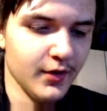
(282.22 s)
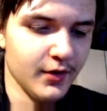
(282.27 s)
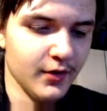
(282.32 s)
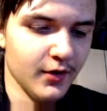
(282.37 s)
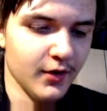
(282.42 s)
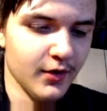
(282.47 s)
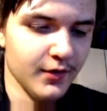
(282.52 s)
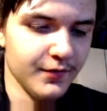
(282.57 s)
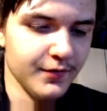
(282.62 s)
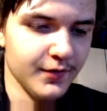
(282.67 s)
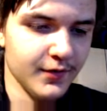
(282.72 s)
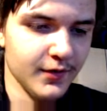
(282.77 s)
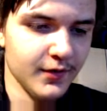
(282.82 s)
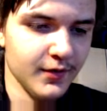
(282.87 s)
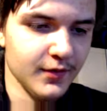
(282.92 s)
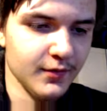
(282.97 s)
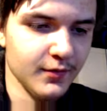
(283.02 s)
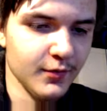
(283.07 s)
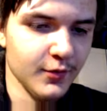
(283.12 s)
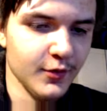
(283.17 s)

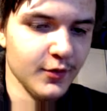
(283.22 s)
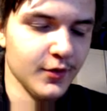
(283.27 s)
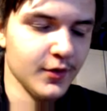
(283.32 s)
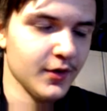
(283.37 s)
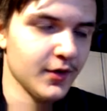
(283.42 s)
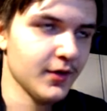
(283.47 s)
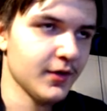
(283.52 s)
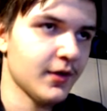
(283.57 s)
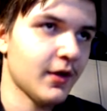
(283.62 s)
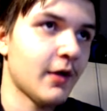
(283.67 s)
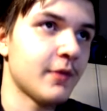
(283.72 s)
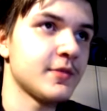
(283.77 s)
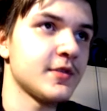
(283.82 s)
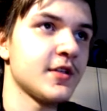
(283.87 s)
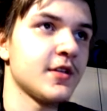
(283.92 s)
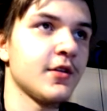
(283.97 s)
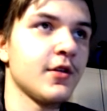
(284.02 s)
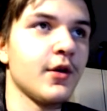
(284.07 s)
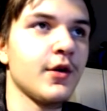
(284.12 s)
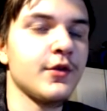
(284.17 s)
often more than times
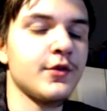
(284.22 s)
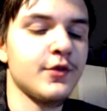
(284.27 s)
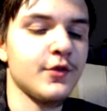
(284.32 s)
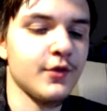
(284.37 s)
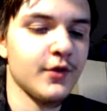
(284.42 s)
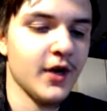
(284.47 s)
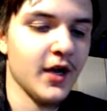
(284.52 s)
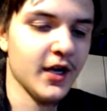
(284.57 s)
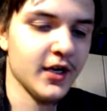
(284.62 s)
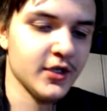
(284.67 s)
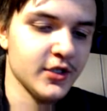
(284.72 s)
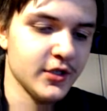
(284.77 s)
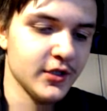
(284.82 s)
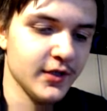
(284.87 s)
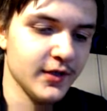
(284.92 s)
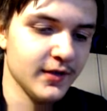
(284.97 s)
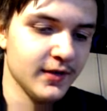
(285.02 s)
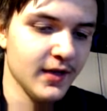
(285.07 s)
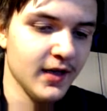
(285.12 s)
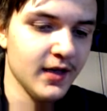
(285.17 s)
than not you're actually
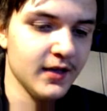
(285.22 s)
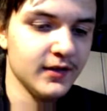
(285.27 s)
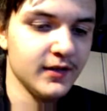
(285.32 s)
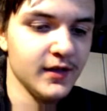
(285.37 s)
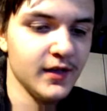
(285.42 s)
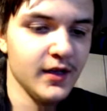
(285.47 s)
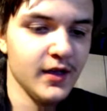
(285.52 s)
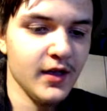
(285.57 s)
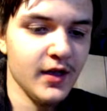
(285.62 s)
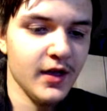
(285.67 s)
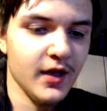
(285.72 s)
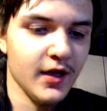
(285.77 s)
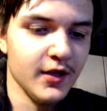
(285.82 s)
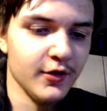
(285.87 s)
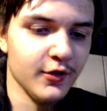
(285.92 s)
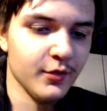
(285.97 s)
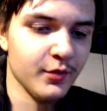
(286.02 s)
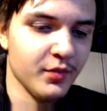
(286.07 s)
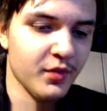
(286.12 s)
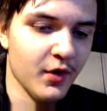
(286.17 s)
dead and
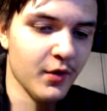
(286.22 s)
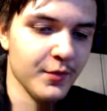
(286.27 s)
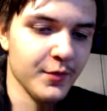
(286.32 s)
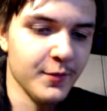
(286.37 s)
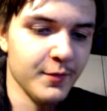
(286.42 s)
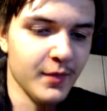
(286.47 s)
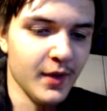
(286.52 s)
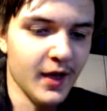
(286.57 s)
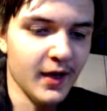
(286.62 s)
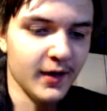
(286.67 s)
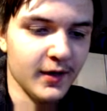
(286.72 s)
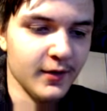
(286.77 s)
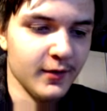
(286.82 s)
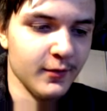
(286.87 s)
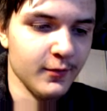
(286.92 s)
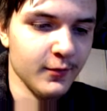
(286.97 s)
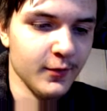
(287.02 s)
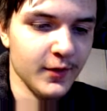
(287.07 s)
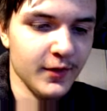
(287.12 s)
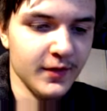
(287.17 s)
you're prompted back
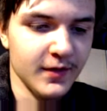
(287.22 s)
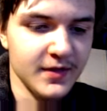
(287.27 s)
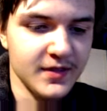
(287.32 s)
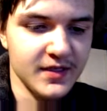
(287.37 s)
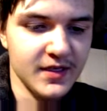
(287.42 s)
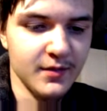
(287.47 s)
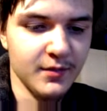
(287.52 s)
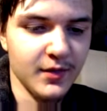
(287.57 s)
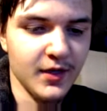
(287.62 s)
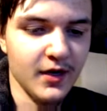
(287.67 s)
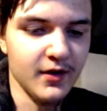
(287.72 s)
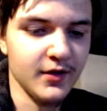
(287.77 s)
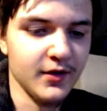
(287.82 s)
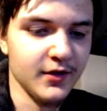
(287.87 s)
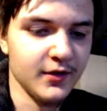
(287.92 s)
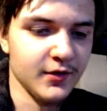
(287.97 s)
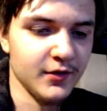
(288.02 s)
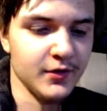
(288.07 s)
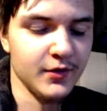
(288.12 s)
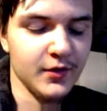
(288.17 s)
with the same
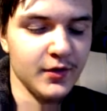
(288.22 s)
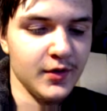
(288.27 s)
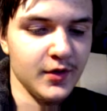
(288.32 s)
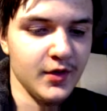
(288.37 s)
character,